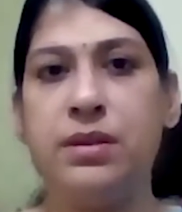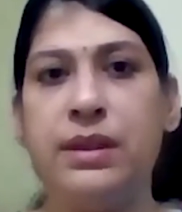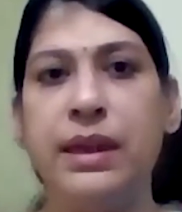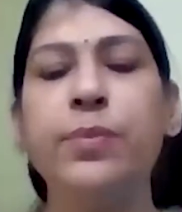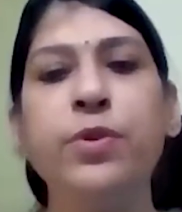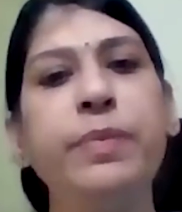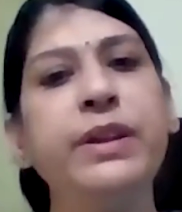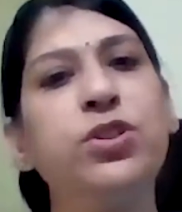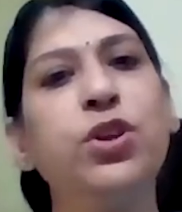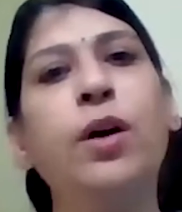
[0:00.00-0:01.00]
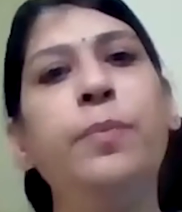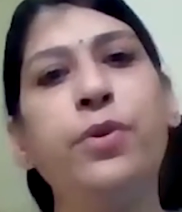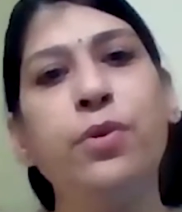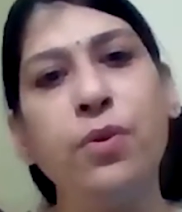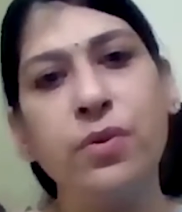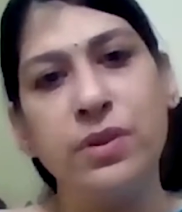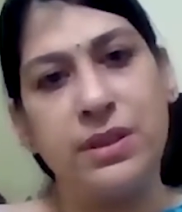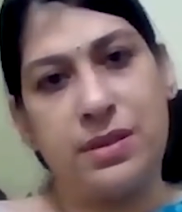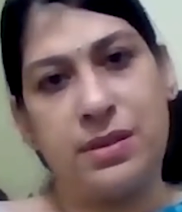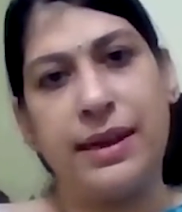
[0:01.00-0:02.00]
there would be job
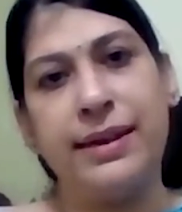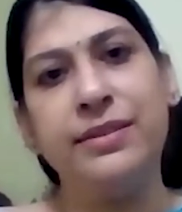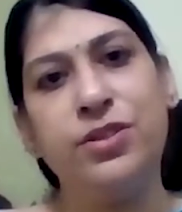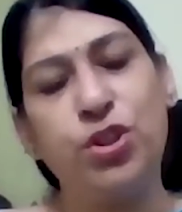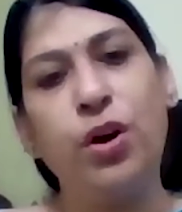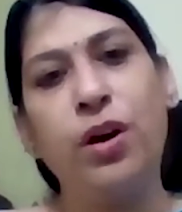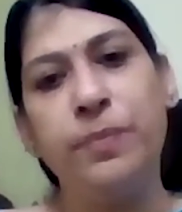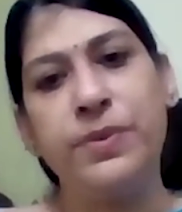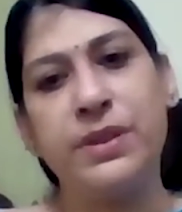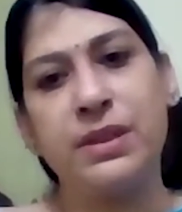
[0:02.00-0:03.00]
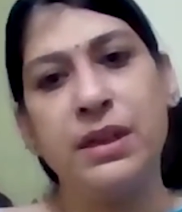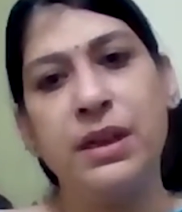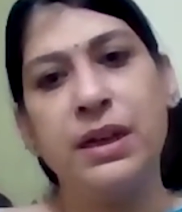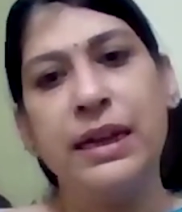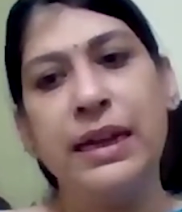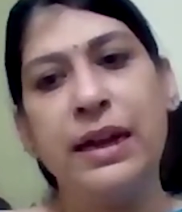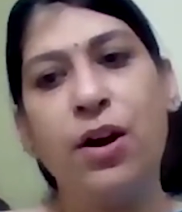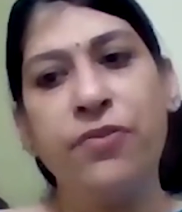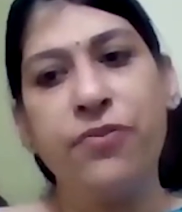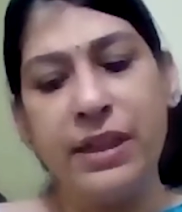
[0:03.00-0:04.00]
roles and jobs
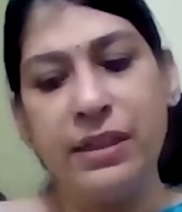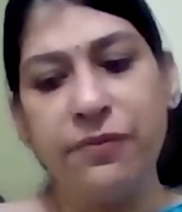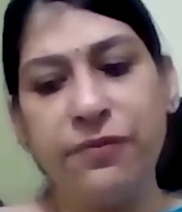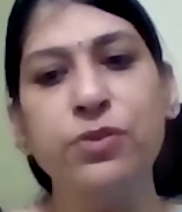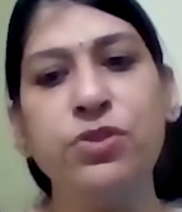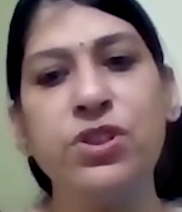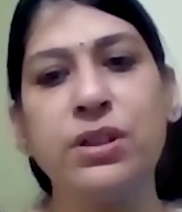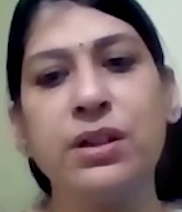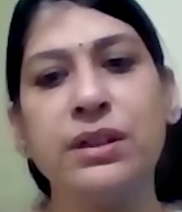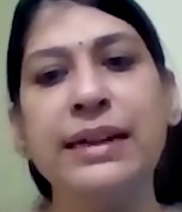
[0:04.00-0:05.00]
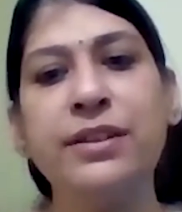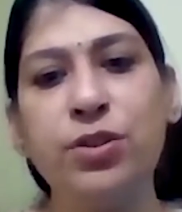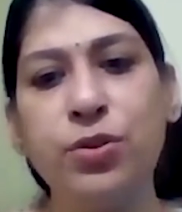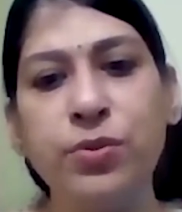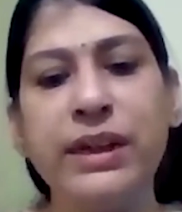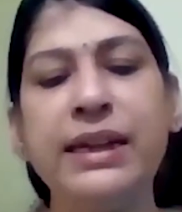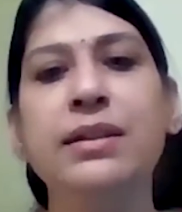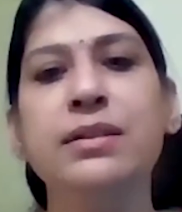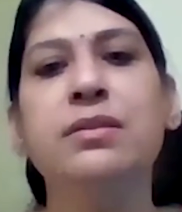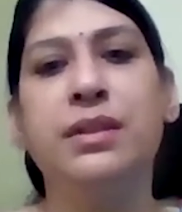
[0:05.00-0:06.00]
of in the future that today
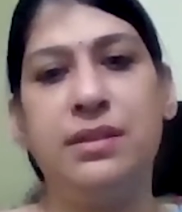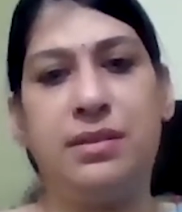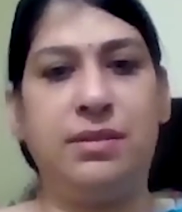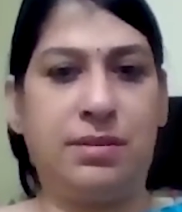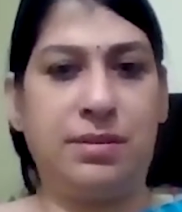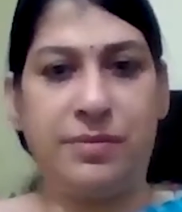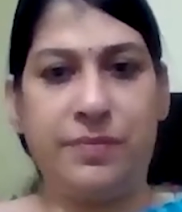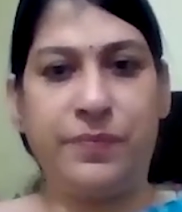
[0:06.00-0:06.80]
does not exist.